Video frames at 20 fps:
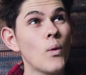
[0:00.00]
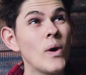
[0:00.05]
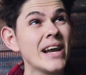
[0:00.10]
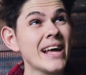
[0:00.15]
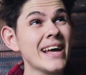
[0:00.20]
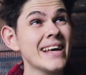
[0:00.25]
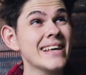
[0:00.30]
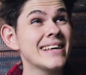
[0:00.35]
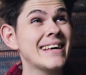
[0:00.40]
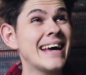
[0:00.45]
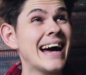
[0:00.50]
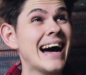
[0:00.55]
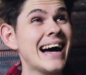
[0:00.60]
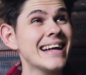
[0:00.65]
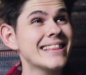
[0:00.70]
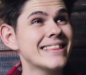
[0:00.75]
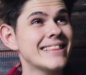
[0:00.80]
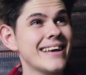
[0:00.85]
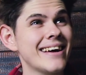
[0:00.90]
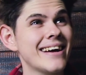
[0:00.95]
When I
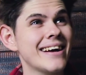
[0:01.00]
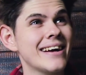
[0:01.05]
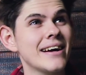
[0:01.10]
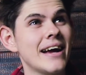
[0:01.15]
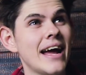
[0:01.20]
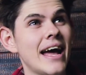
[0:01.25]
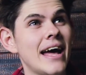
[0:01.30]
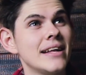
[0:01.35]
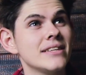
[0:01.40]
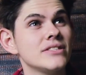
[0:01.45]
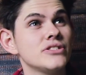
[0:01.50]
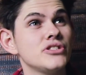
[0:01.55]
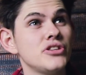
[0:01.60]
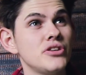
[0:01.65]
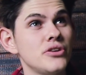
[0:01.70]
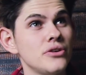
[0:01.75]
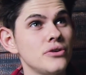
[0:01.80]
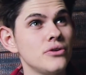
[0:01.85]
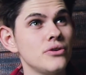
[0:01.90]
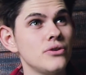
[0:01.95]
got there at
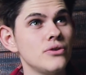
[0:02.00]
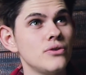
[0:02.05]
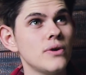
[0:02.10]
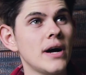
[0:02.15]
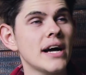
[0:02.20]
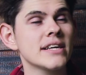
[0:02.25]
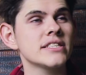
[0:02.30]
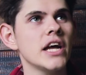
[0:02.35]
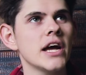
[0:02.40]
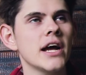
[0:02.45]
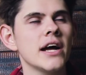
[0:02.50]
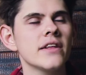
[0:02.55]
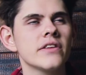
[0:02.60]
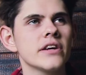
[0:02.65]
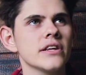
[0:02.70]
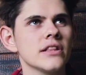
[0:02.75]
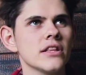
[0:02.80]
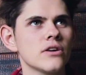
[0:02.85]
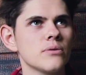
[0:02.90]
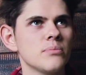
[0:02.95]
2, actually I got
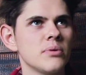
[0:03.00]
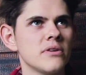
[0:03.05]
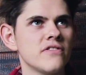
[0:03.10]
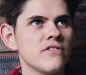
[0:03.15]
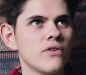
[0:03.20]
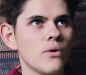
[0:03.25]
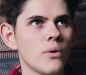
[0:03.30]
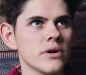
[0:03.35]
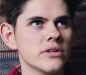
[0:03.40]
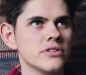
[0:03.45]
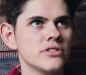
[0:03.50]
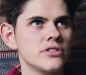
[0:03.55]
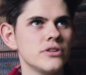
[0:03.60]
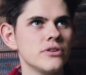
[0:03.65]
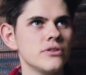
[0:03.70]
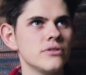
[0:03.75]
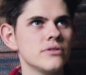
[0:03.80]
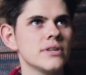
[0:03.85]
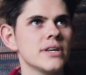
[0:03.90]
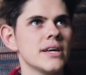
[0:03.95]
there a little before
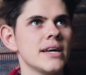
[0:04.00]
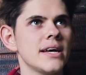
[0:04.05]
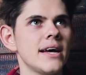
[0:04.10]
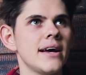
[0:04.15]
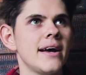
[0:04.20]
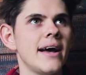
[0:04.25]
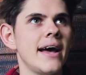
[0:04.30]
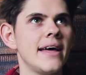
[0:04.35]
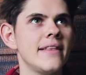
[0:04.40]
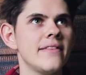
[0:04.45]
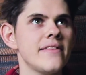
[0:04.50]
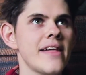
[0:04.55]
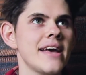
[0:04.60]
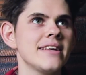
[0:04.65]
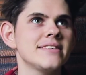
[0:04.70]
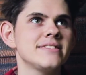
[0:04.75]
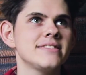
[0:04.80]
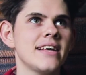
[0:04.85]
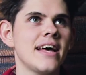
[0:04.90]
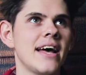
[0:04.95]
2, and
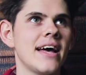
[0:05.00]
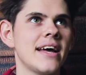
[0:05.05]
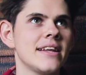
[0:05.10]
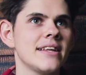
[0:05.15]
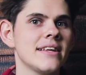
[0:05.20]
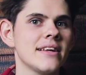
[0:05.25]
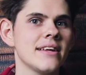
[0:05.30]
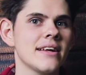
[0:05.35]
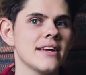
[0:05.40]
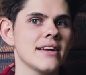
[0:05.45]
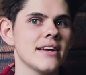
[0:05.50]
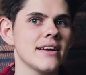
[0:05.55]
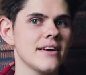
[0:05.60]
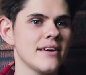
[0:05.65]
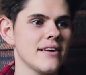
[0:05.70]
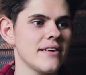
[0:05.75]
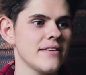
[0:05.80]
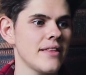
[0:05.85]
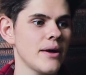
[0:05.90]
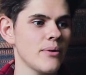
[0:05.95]
they
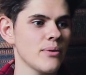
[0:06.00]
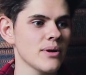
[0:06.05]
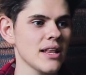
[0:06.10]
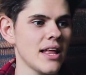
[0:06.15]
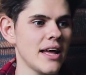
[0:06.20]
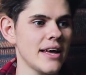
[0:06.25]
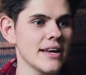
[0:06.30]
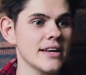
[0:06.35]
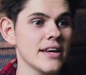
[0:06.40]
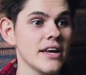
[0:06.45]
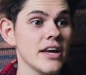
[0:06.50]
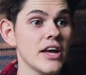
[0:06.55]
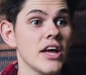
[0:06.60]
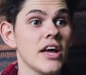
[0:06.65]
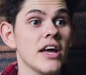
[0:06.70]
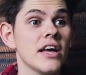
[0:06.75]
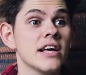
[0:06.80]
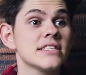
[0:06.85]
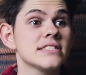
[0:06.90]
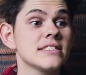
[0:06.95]
were like,
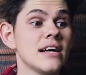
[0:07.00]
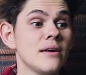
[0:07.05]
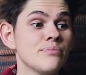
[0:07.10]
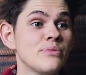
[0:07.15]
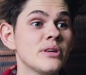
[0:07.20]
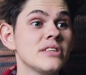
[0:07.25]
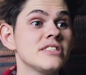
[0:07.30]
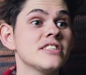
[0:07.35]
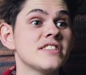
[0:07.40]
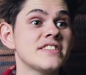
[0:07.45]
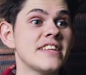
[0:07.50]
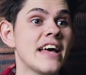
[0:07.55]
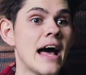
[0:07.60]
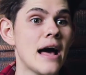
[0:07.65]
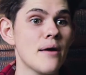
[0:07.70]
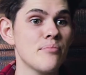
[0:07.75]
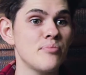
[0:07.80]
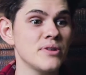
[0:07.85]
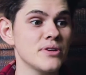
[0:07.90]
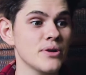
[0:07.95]
something just
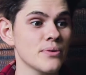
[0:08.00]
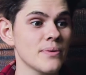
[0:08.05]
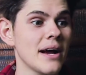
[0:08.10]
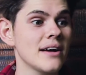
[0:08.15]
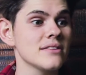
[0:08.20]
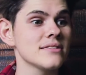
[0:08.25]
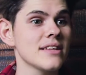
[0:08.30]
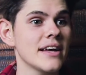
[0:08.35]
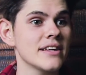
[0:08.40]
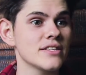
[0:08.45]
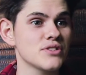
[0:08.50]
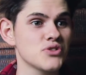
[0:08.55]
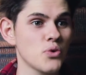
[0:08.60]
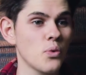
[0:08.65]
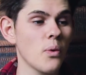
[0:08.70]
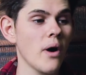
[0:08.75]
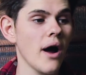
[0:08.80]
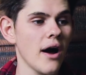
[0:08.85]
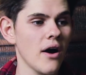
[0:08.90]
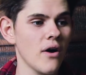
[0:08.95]
happened around like
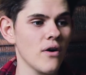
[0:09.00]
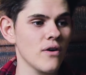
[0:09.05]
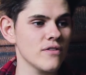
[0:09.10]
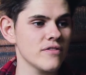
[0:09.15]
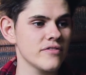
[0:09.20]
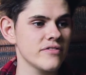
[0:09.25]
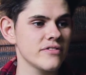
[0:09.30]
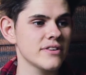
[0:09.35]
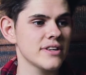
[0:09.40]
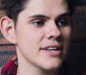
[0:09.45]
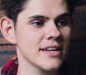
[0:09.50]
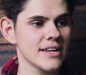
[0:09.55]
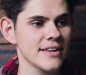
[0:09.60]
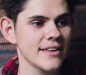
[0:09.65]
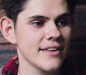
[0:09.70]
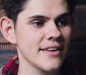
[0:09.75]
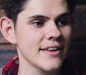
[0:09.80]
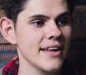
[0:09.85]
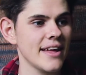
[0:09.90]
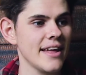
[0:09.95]
12.
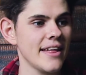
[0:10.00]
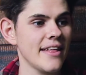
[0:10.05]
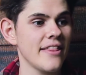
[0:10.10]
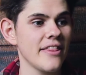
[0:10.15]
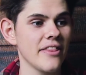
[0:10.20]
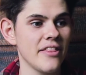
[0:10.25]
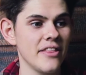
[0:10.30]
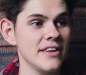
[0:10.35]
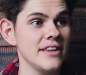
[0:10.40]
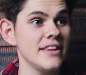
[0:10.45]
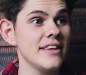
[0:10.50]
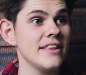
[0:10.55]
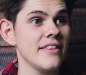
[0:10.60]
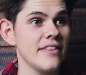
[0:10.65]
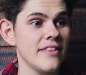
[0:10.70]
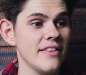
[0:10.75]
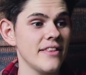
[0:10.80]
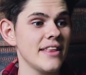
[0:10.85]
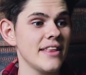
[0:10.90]
What was it?